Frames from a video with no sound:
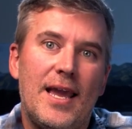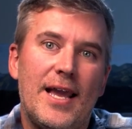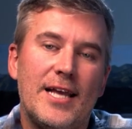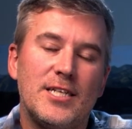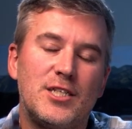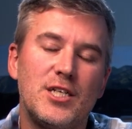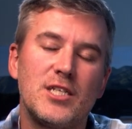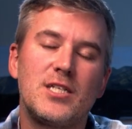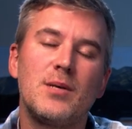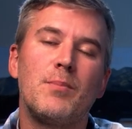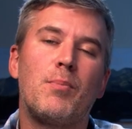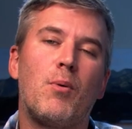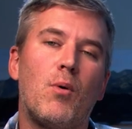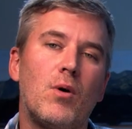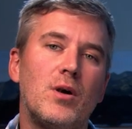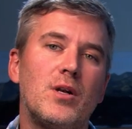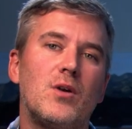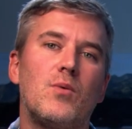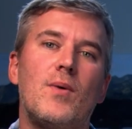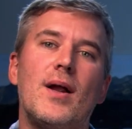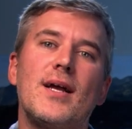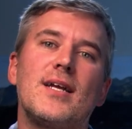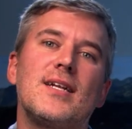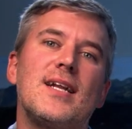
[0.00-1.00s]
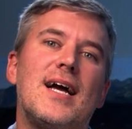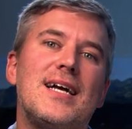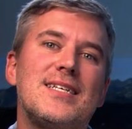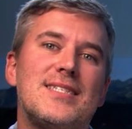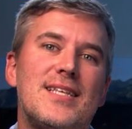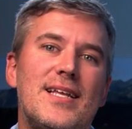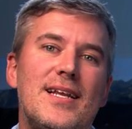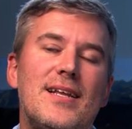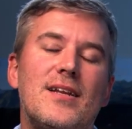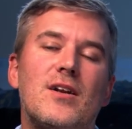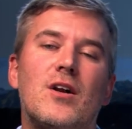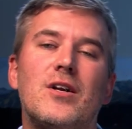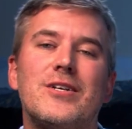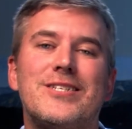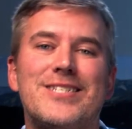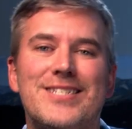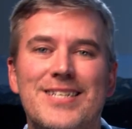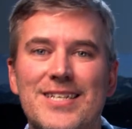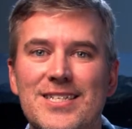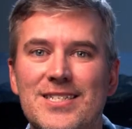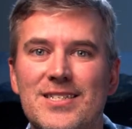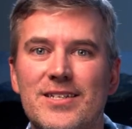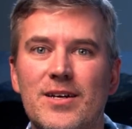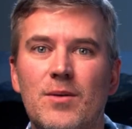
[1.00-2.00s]
It's just important to recognize that in our
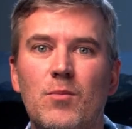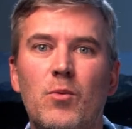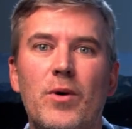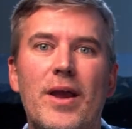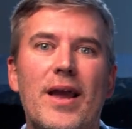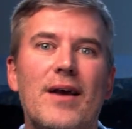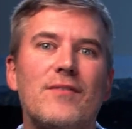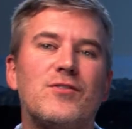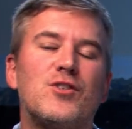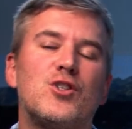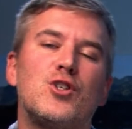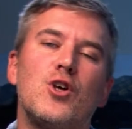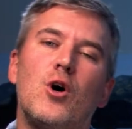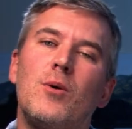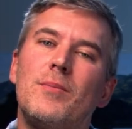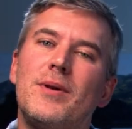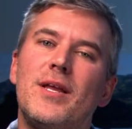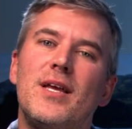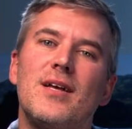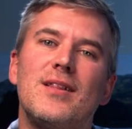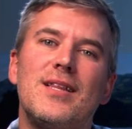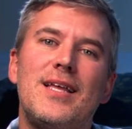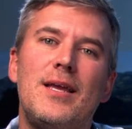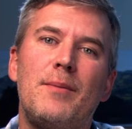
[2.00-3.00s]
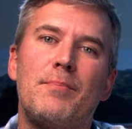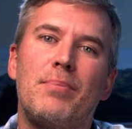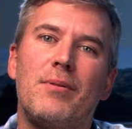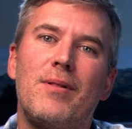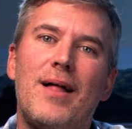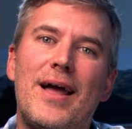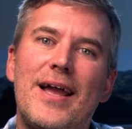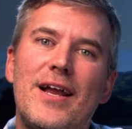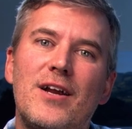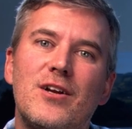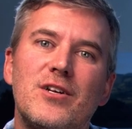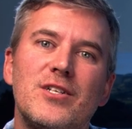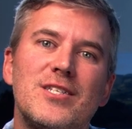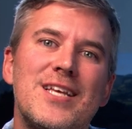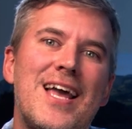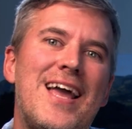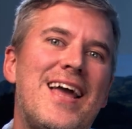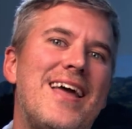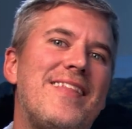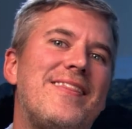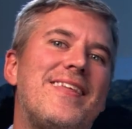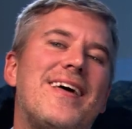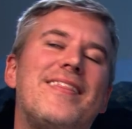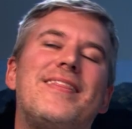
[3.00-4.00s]
system, we have so many elite players
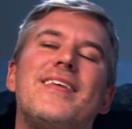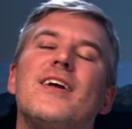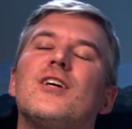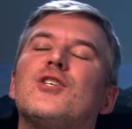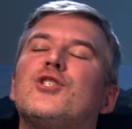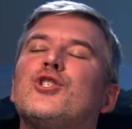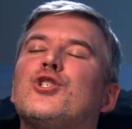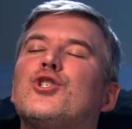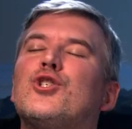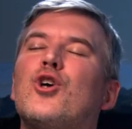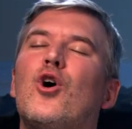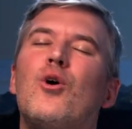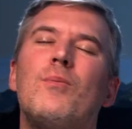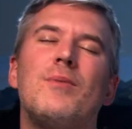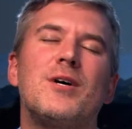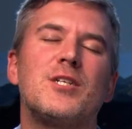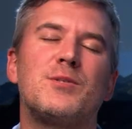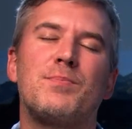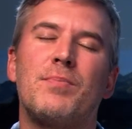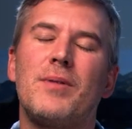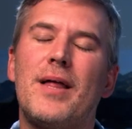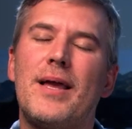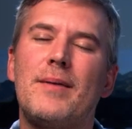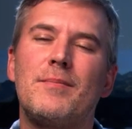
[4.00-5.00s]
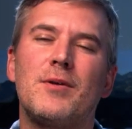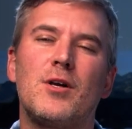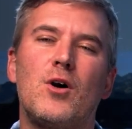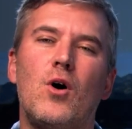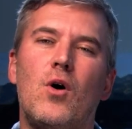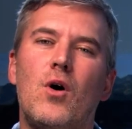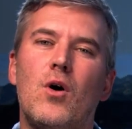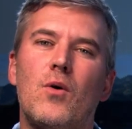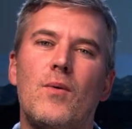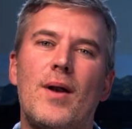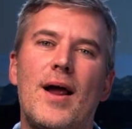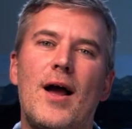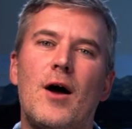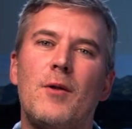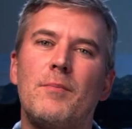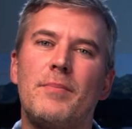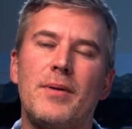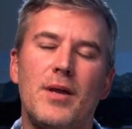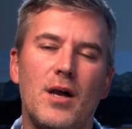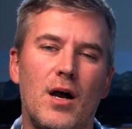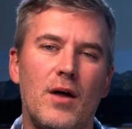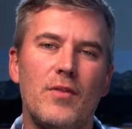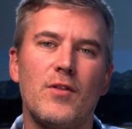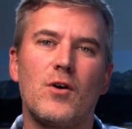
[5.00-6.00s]
that there's so much blame to go
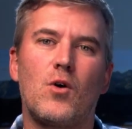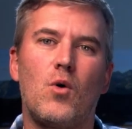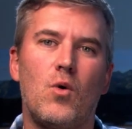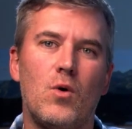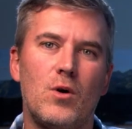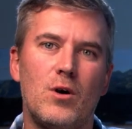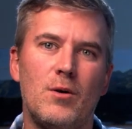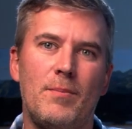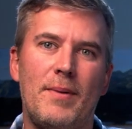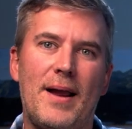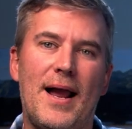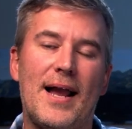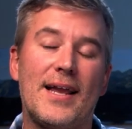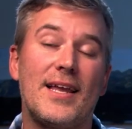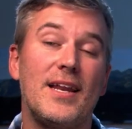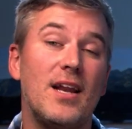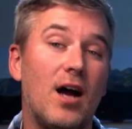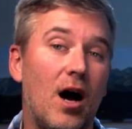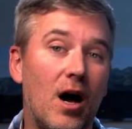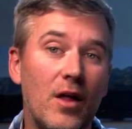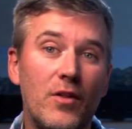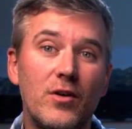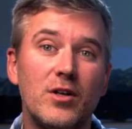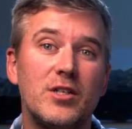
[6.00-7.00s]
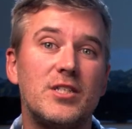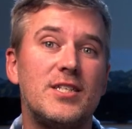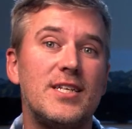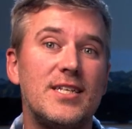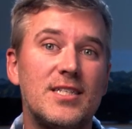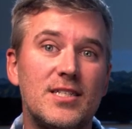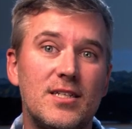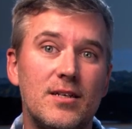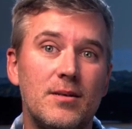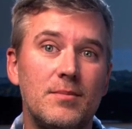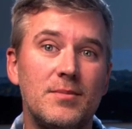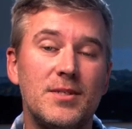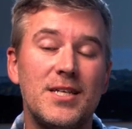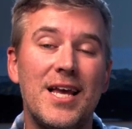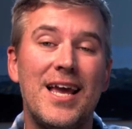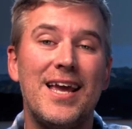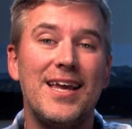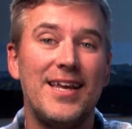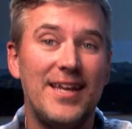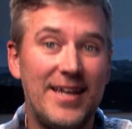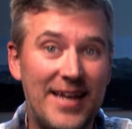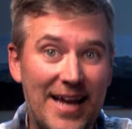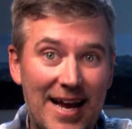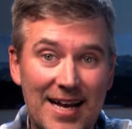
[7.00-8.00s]
around beyond the quarterback. In other systems,
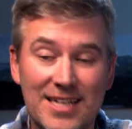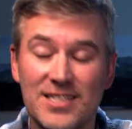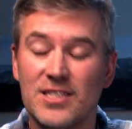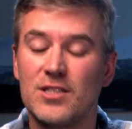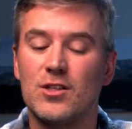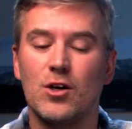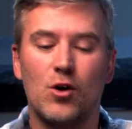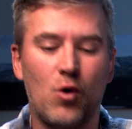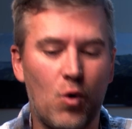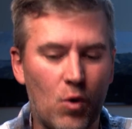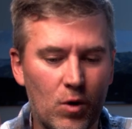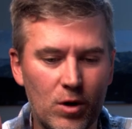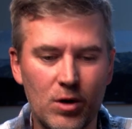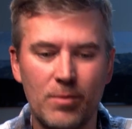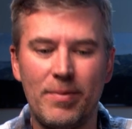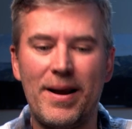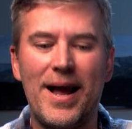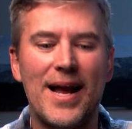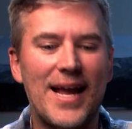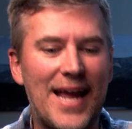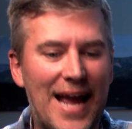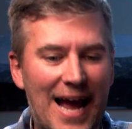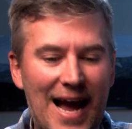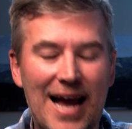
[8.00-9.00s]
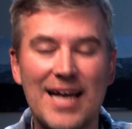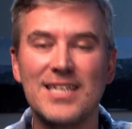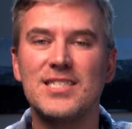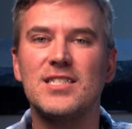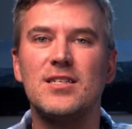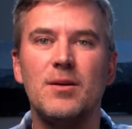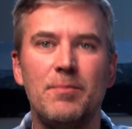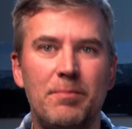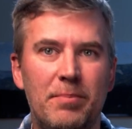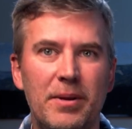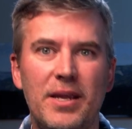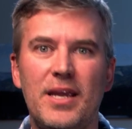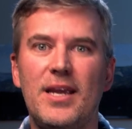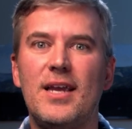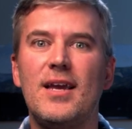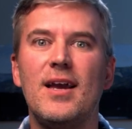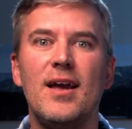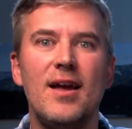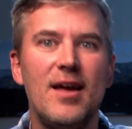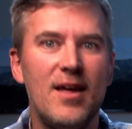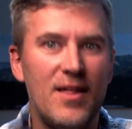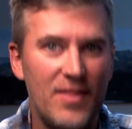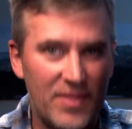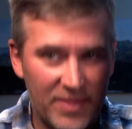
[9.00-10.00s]
yes, the quarterback has to
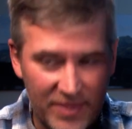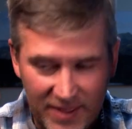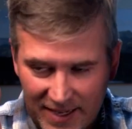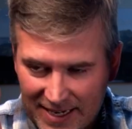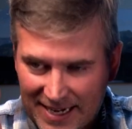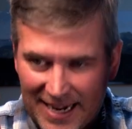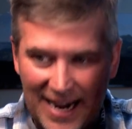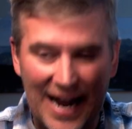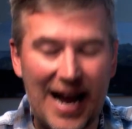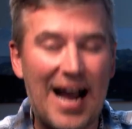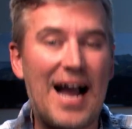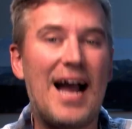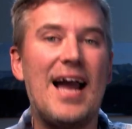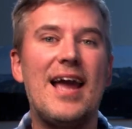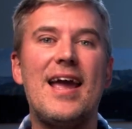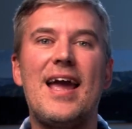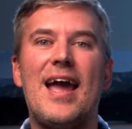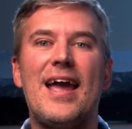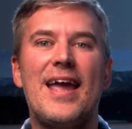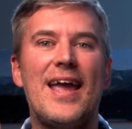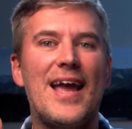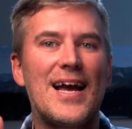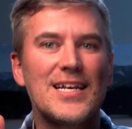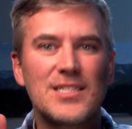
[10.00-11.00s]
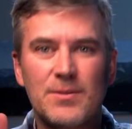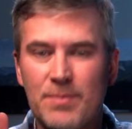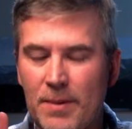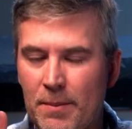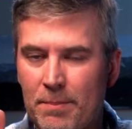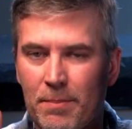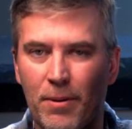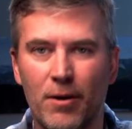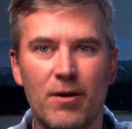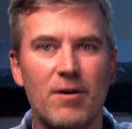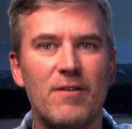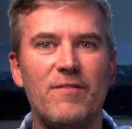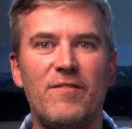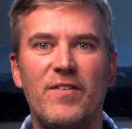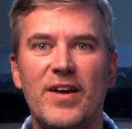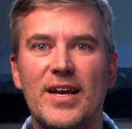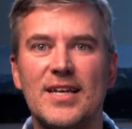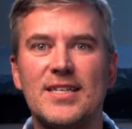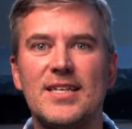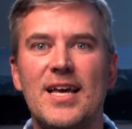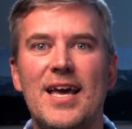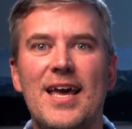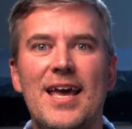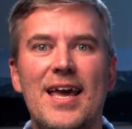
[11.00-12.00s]
be the guy, he has to be
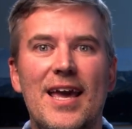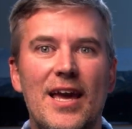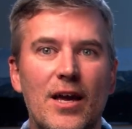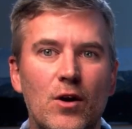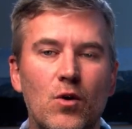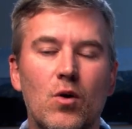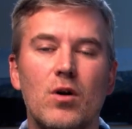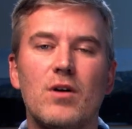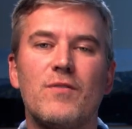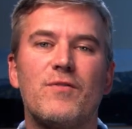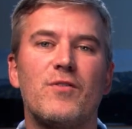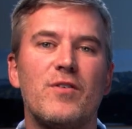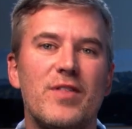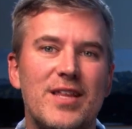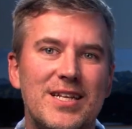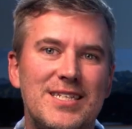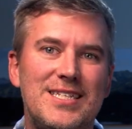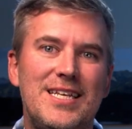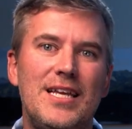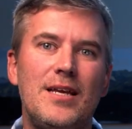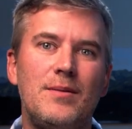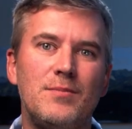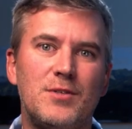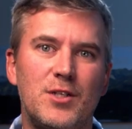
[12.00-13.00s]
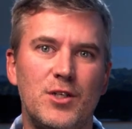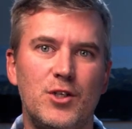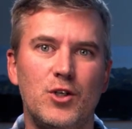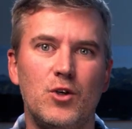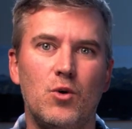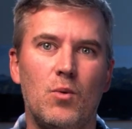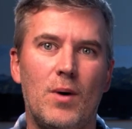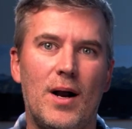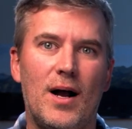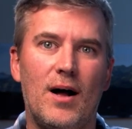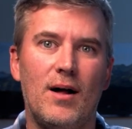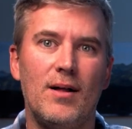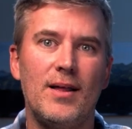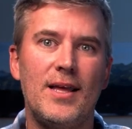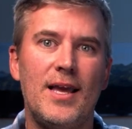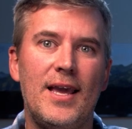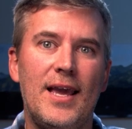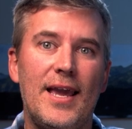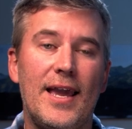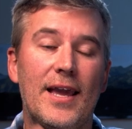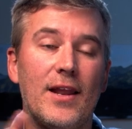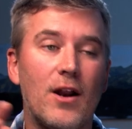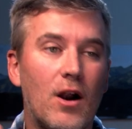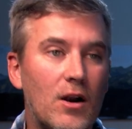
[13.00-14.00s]
perfect in order for the team to do well.
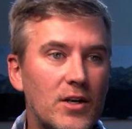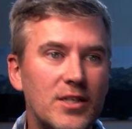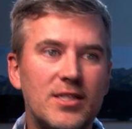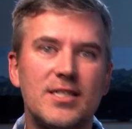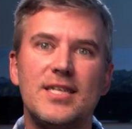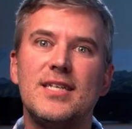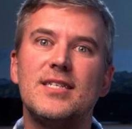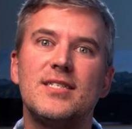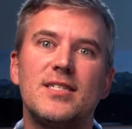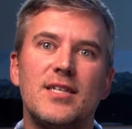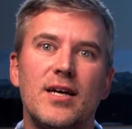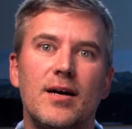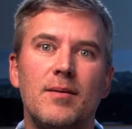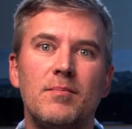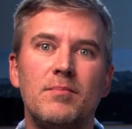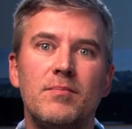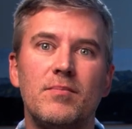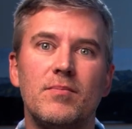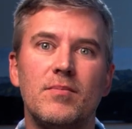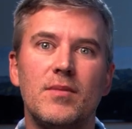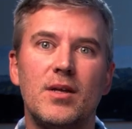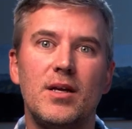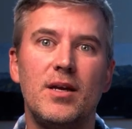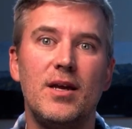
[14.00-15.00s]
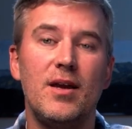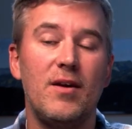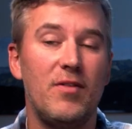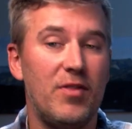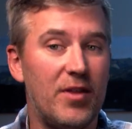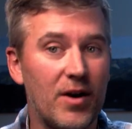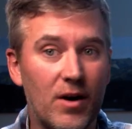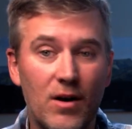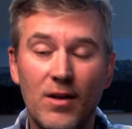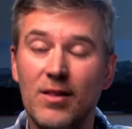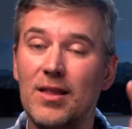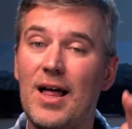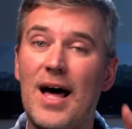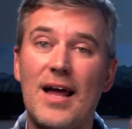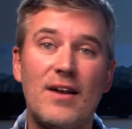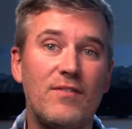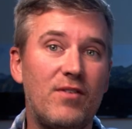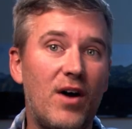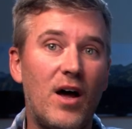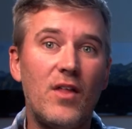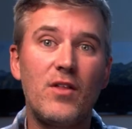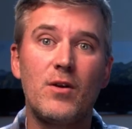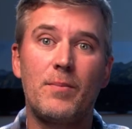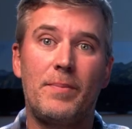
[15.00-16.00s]
In our system, there are a
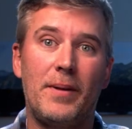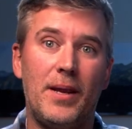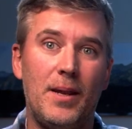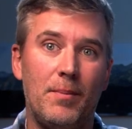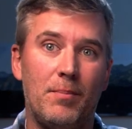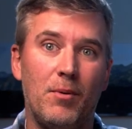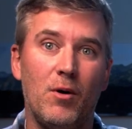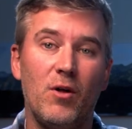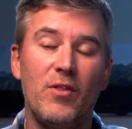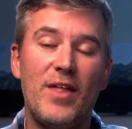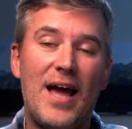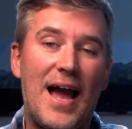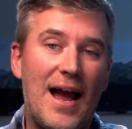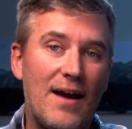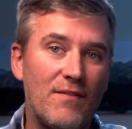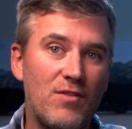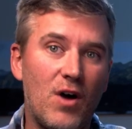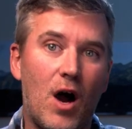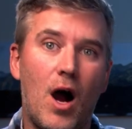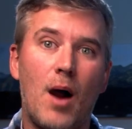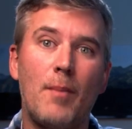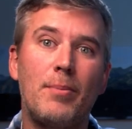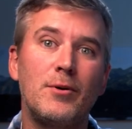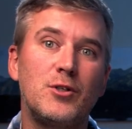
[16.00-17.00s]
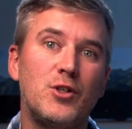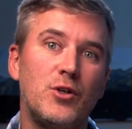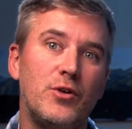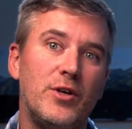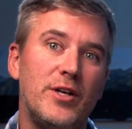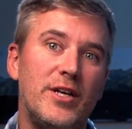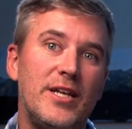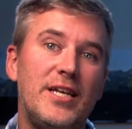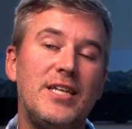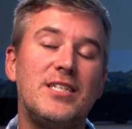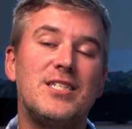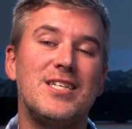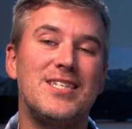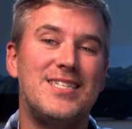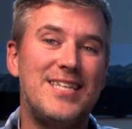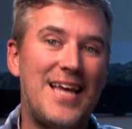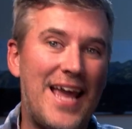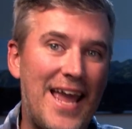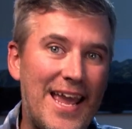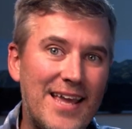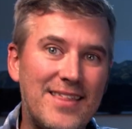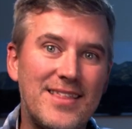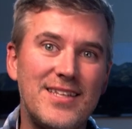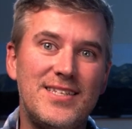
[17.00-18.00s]
lot of other people that have the opportunity to
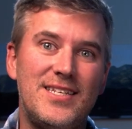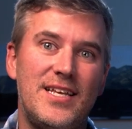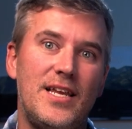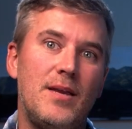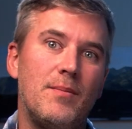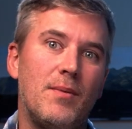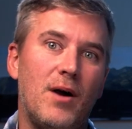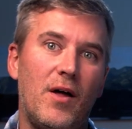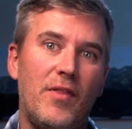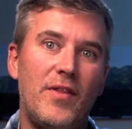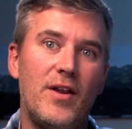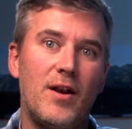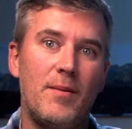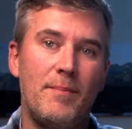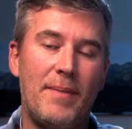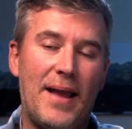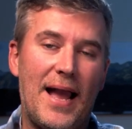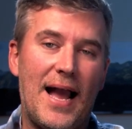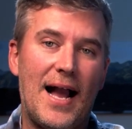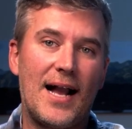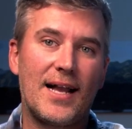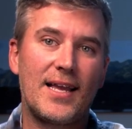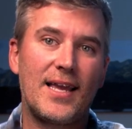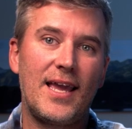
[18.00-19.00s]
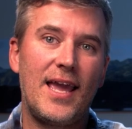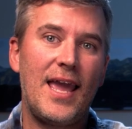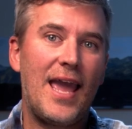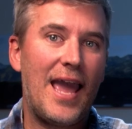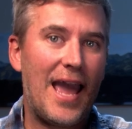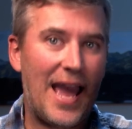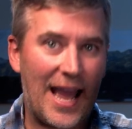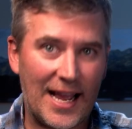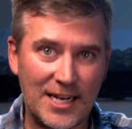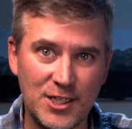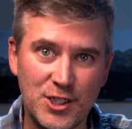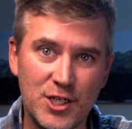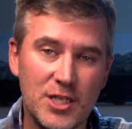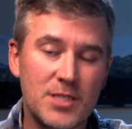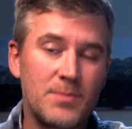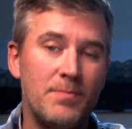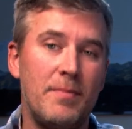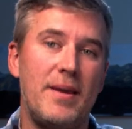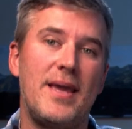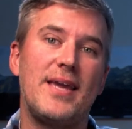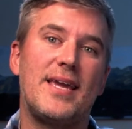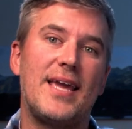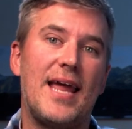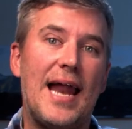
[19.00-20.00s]
take the team on their back and
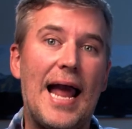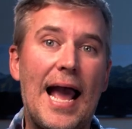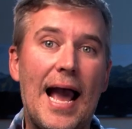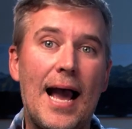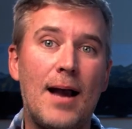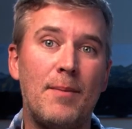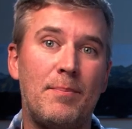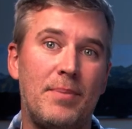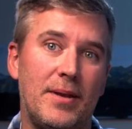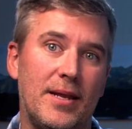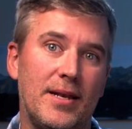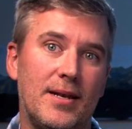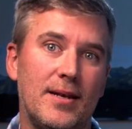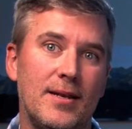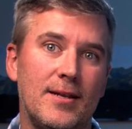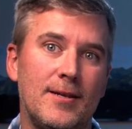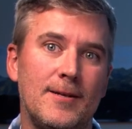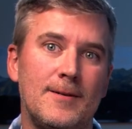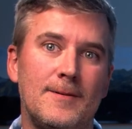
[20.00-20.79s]
just make it happen.